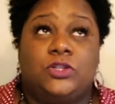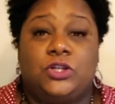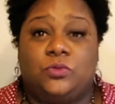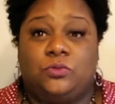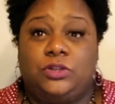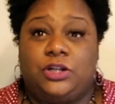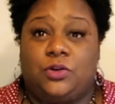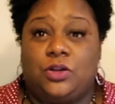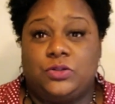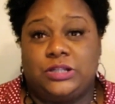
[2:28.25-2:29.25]
to,
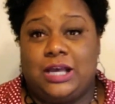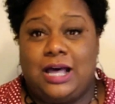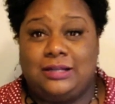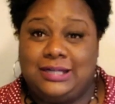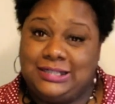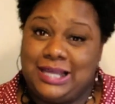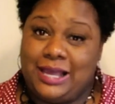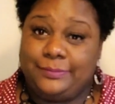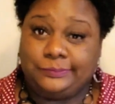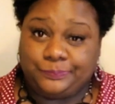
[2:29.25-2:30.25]
closer to holiday
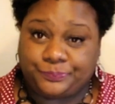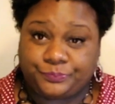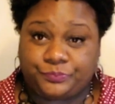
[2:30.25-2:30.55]
time.